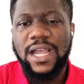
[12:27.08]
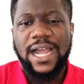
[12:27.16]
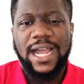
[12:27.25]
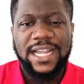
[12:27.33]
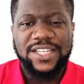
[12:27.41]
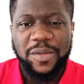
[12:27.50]

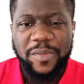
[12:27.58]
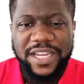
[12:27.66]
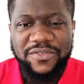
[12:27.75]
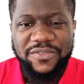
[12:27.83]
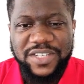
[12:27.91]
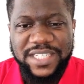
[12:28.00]
Uh-huh.
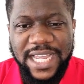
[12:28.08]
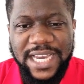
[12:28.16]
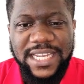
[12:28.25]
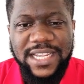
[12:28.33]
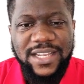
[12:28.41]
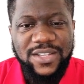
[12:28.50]
Somebody even
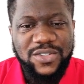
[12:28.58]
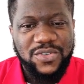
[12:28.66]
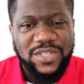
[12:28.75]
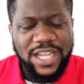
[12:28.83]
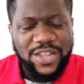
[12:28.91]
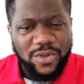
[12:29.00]
said,
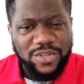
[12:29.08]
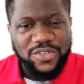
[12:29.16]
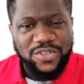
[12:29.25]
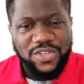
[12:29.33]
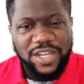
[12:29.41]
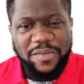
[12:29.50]
today you want
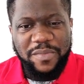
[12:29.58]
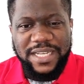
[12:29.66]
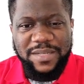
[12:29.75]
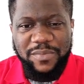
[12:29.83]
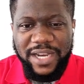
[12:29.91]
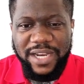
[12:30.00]
to study
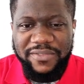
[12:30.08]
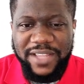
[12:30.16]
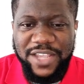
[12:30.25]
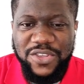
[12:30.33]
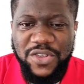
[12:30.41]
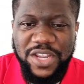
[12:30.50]
medicine, but
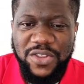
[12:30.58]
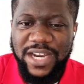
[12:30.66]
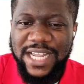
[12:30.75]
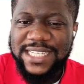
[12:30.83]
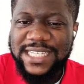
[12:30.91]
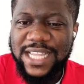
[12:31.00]
after uni, you
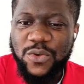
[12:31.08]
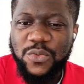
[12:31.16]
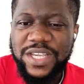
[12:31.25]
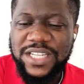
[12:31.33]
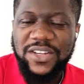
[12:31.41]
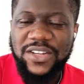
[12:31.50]
now sell
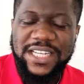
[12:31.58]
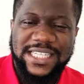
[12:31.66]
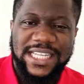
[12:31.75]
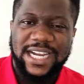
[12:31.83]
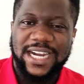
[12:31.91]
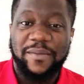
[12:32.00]
wigs on
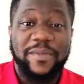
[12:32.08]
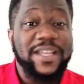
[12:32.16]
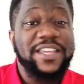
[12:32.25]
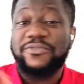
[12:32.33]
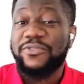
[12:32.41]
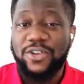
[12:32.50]
Instagram.
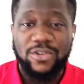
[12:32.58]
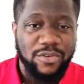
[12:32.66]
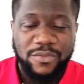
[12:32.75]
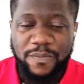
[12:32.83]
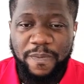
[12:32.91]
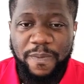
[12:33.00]
You
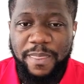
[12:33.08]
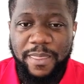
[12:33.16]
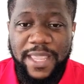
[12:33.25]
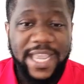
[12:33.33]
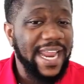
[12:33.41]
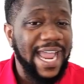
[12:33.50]
follow.
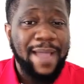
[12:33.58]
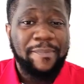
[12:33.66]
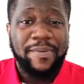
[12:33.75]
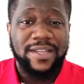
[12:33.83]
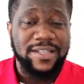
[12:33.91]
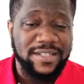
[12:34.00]
It
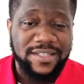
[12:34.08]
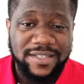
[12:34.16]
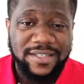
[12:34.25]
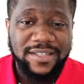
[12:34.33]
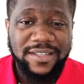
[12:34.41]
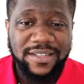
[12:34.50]

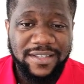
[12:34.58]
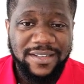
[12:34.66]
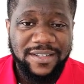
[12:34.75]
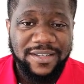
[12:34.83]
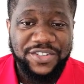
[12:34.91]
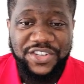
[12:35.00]
happens.
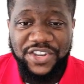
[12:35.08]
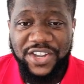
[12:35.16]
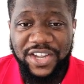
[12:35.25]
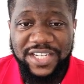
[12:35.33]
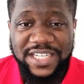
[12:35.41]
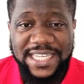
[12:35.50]
Do you
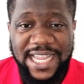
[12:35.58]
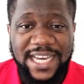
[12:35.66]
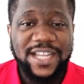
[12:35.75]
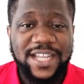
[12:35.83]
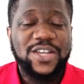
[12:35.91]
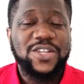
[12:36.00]

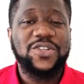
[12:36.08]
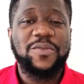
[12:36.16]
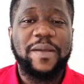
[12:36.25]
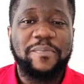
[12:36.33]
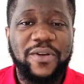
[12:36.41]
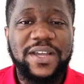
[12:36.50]
understand? So
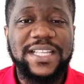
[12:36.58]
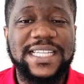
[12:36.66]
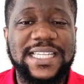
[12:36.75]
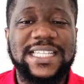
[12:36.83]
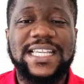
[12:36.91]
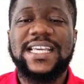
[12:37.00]
my point
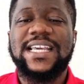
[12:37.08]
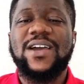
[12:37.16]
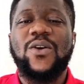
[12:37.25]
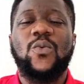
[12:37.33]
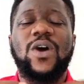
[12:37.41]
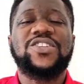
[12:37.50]
is,
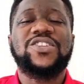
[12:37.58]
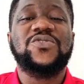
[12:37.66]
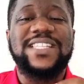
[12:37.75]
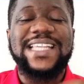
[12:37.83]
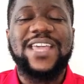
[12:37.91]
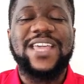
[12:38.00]
what you
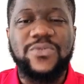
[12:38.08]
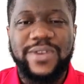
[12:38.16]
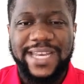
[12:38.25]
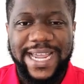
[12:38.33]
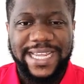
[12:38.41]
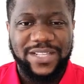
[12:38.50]
say you
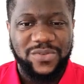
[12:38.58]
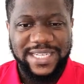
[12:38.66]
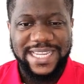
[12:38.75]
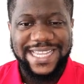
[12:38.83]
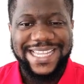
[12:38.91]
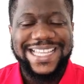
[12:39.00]
like
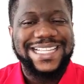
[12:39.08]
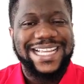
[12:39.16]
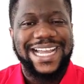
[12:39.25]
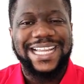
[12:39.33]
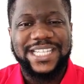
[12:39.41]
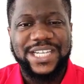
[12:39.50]
today, it
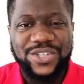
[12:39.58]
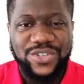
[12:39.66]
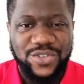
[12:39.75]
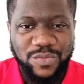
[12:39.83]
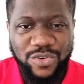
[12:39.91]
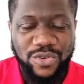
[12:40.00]
can change
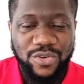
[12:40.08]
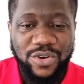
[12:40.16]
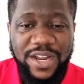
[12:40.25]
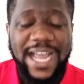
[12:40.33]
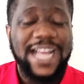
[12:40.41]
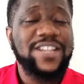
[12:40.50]
tomorrow.
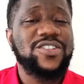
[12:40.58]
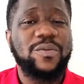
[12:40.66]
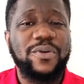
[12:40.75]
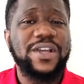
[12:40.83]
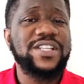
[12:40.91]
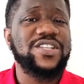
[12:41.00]
At
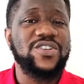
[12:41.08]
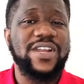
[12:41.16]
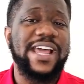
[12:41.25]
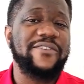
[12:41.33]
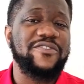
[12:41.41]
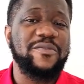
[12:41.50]
some point in your
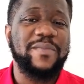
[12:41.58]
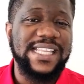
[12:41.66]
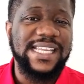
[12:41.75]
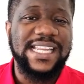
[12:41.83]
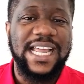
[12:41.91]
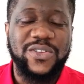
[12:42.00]
life, you may
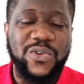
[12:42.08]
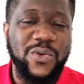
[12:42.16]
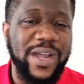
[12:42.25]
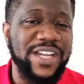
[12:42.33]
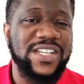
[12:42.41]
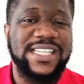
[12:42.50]
think that,
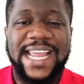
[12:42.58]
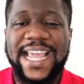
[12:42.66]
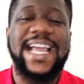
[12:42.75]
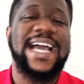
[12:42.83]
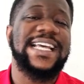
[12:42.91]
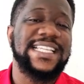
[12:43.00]
oh, I just
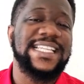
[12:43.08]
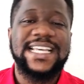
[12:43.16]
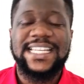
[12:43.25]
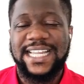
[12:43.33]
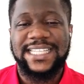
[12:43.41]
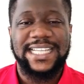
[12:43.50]
like guys
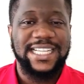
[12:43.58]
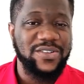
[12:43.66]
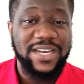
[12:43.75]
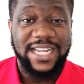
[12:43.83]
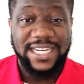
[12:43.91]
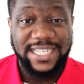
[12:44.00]
that are
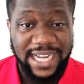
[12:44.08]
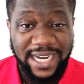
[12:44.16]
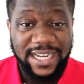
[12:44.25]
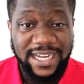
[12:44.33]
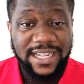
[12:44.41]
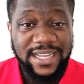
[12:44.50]
tall and
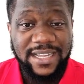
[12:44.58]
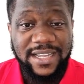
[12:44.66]
dark.